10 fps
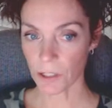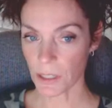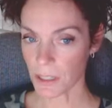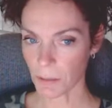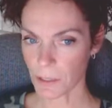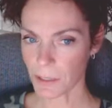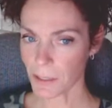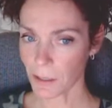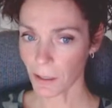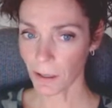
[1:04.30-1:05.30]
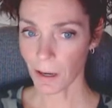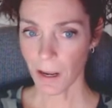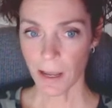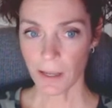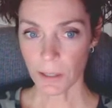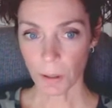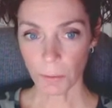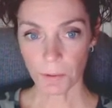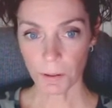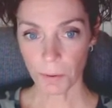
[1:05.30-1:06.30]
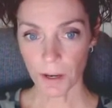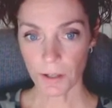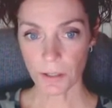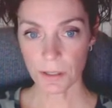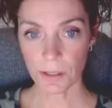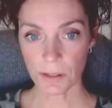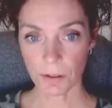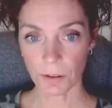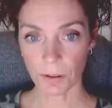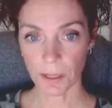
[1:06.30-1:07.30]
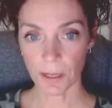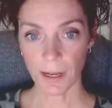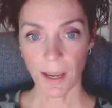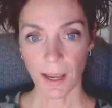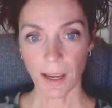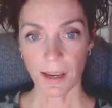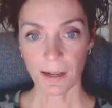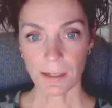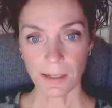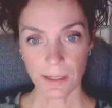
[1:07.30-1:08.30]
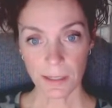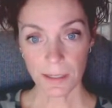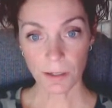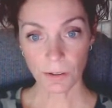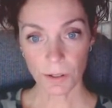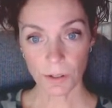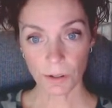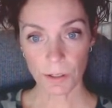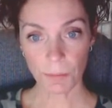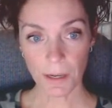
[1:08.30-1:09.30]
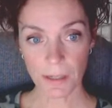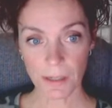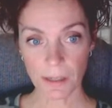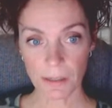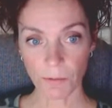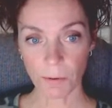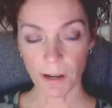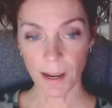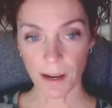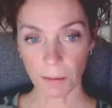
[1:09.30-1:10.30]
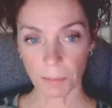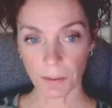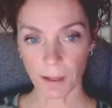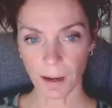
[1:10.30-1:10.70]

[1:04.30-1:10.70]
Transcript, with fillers: She seems sincere, is open to questions and scrutiny, and is consistent in her search to make sense of what happened.